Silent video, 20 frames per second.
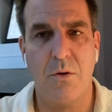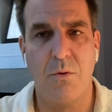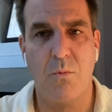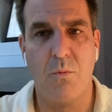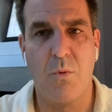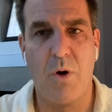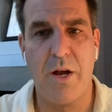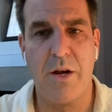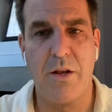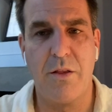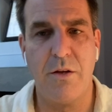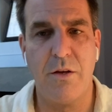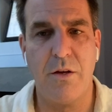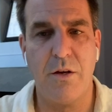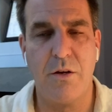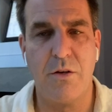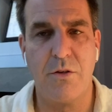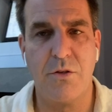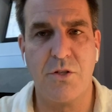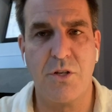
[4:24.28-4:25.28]
why do the
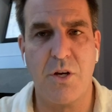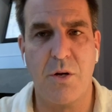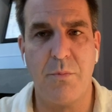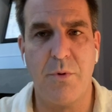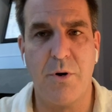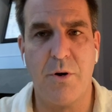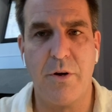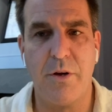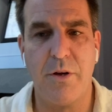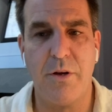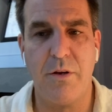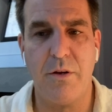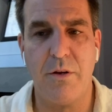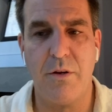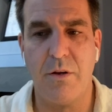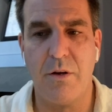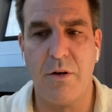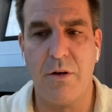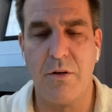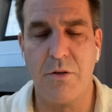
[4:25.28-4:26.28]
uh,
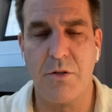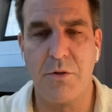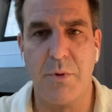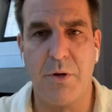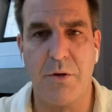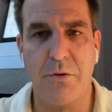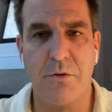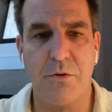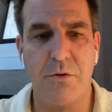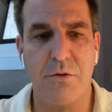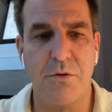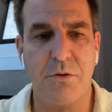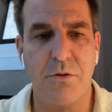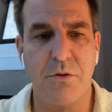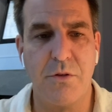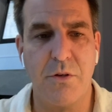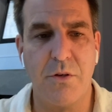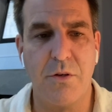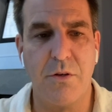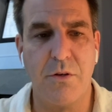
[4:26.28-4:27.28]
Sudbury uh, smelters
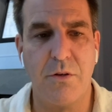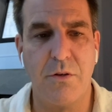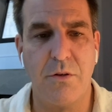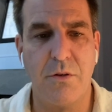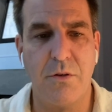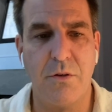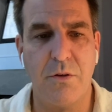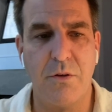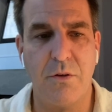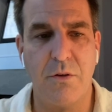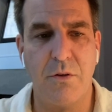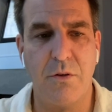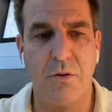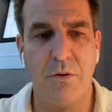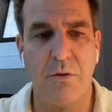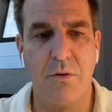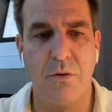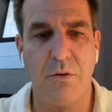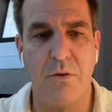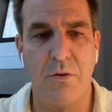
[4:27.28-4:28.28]

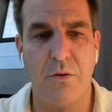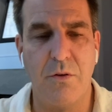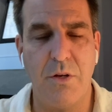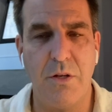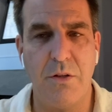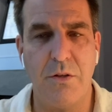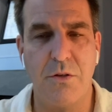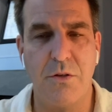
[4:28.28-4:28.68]
need